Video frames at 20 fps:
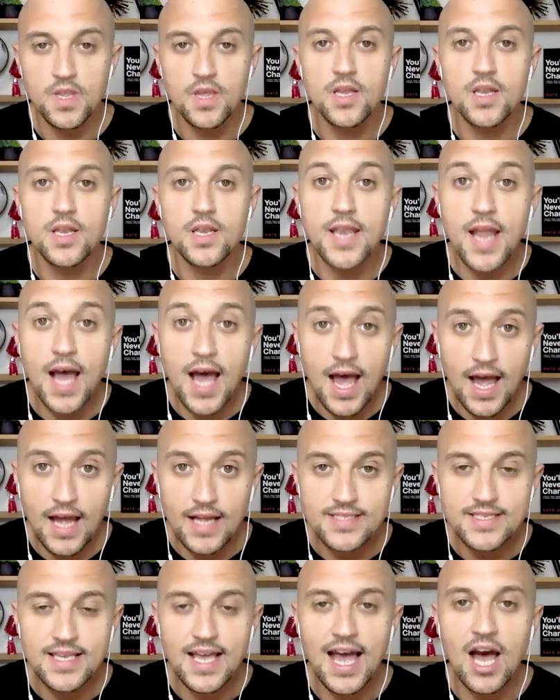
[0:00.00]

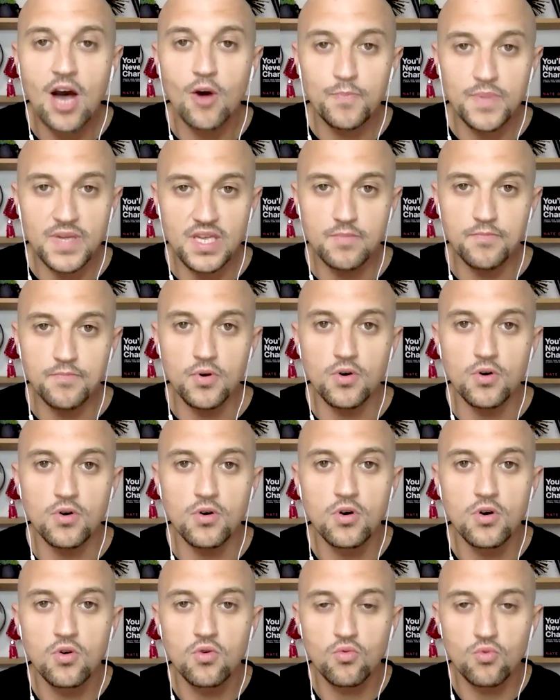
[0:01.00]
not how
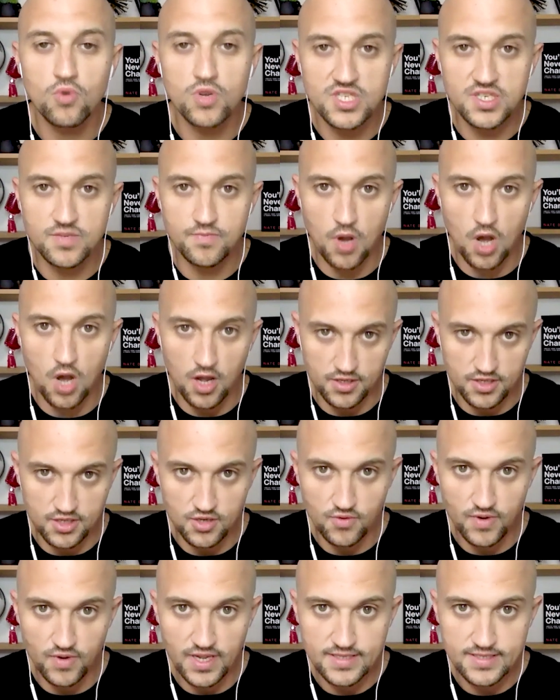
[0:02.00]
people respond
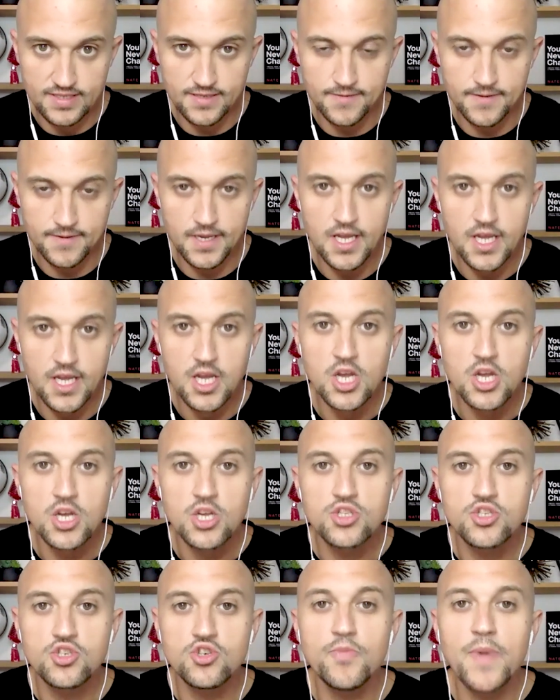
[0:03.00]
to it
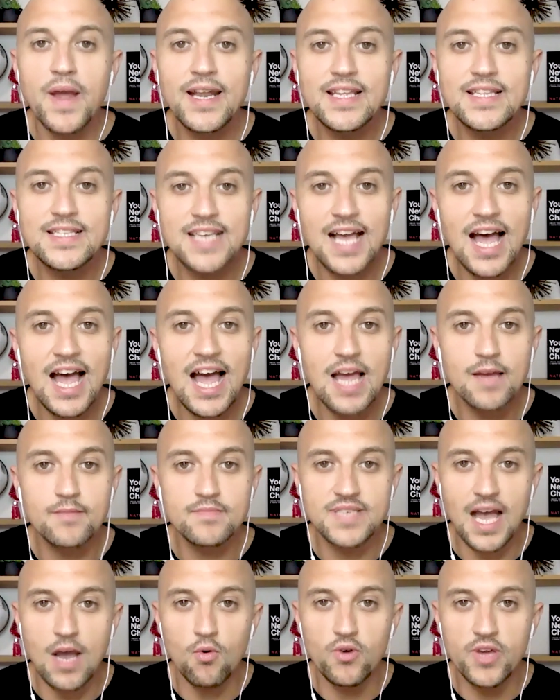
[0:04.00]
too many
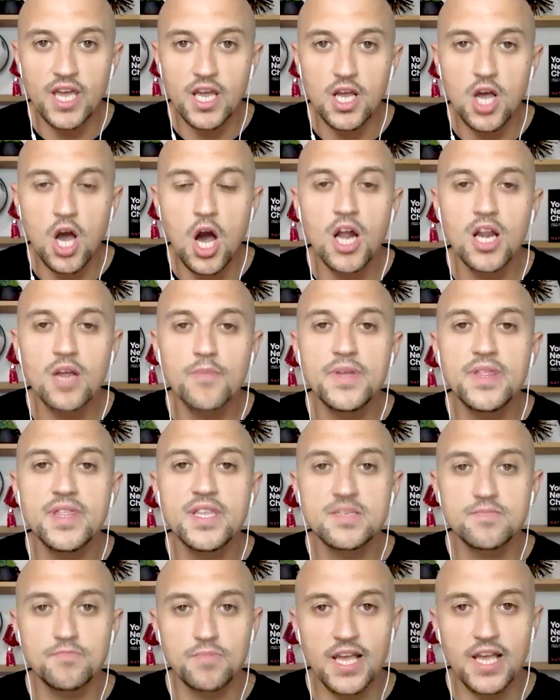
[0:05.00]
times I will get caught up in
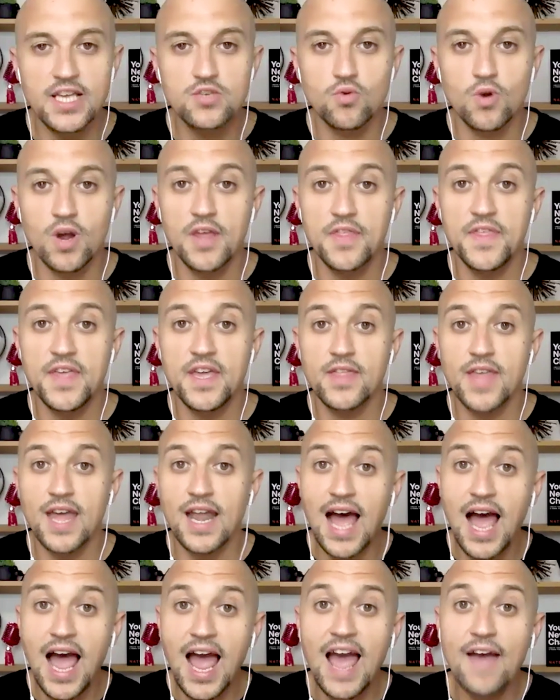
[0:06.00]
this place where I think that
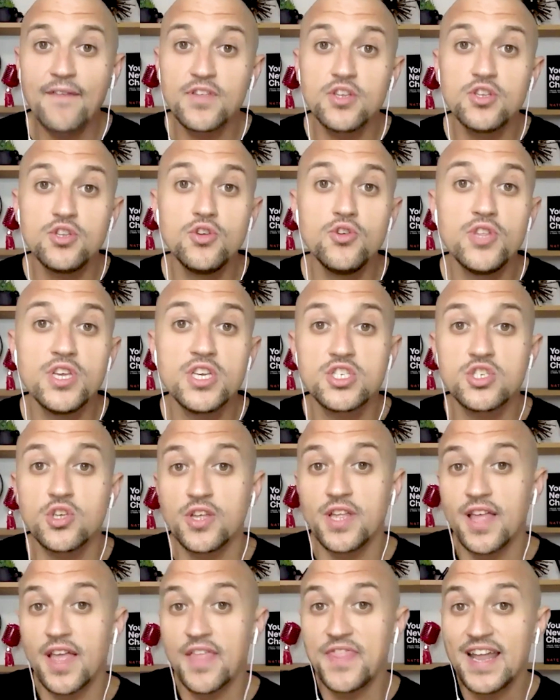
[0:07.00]
I have to do this so
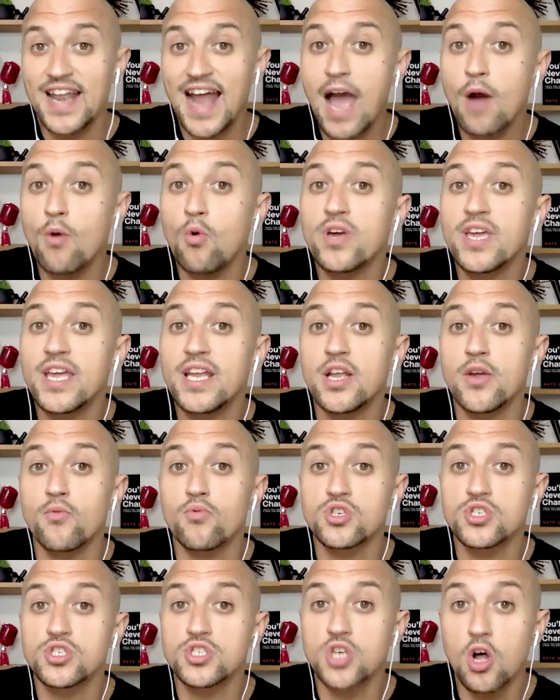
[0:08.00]
that, that I will get a
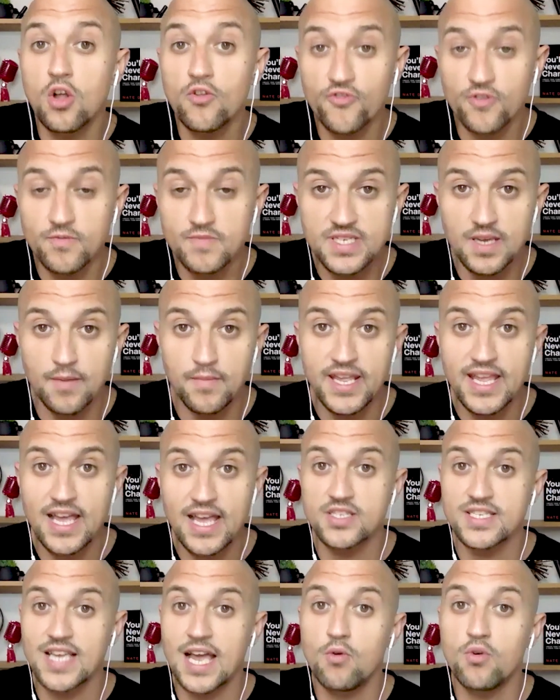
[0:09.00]
result from somebody
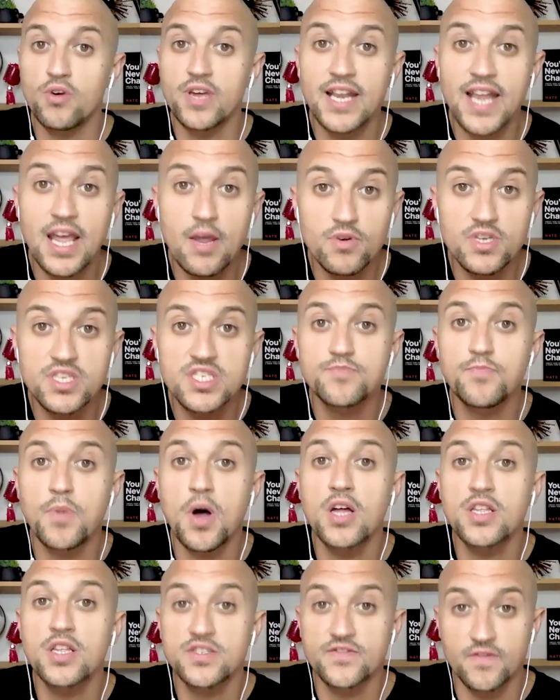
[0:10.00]
else. I will get a
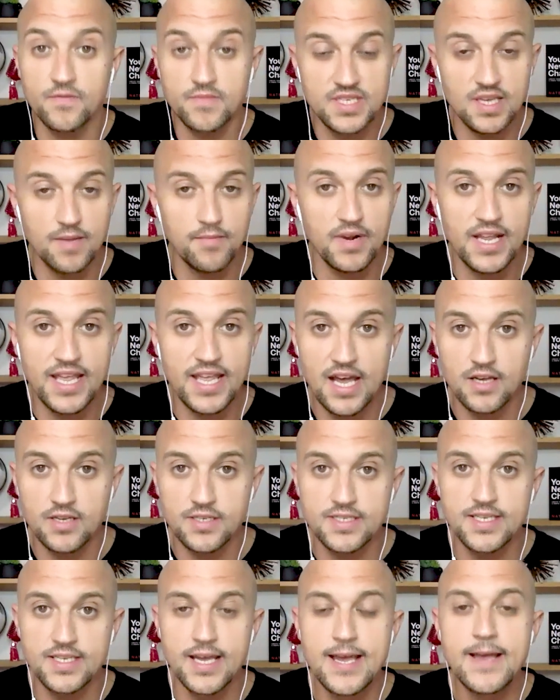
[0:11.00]
response from somebody
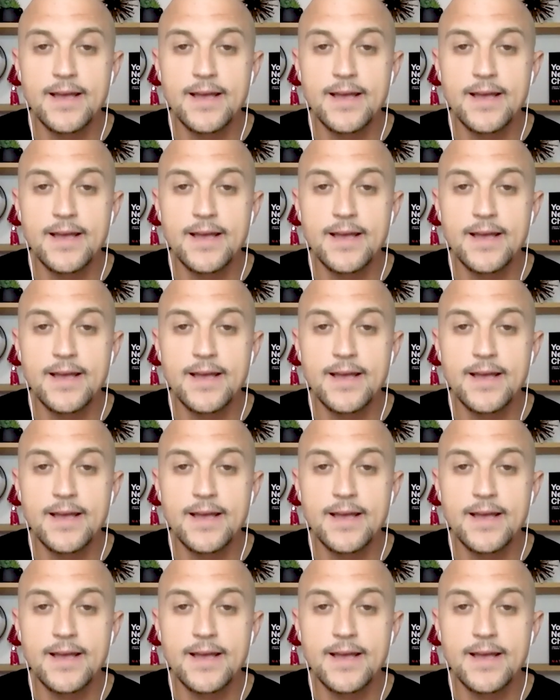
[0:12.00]
else.